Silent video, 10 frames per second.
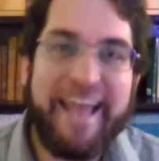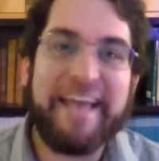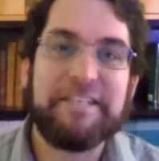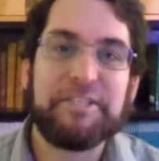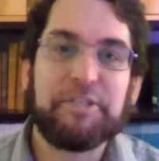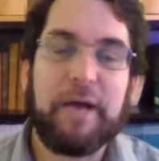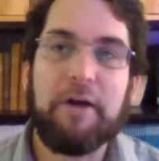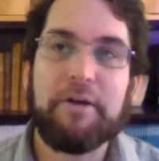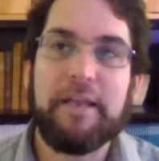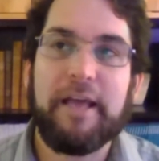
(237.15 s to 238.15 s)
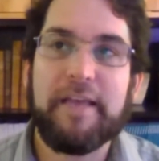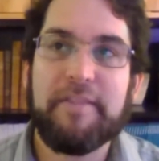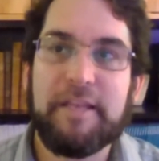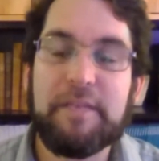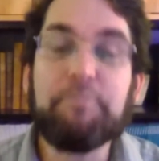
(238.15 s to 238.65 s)
And so how can
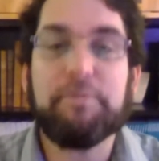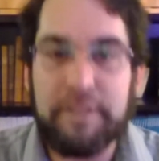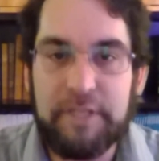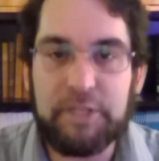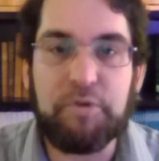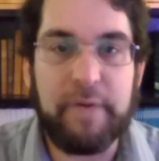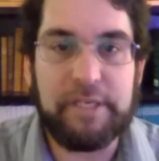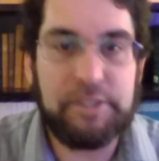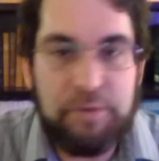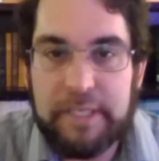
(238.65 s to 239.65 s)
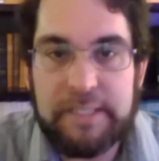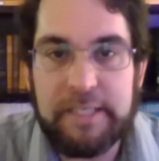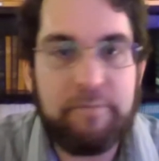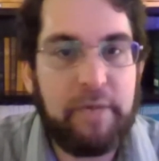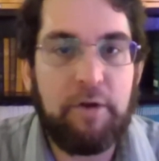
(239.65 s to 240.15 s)
I then implement this with my students
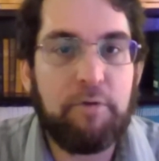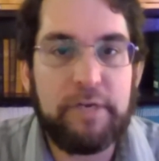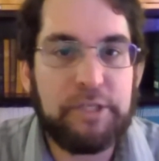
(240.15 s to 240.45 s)
and in my own